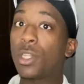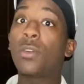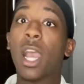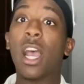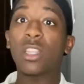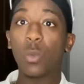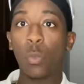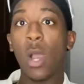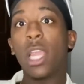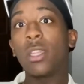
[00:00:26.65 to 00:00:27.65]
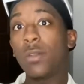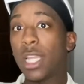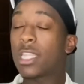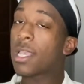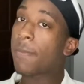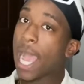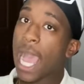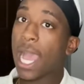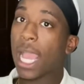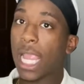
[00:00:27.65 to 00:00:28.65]
you guys what you need to
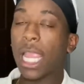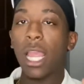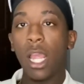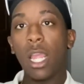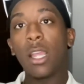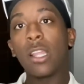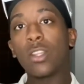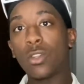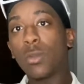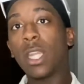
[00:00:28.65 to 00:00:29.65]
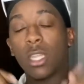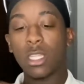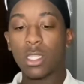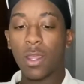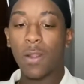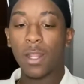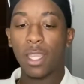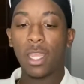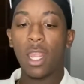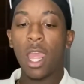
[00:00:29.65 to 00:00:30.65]
buy to get this started,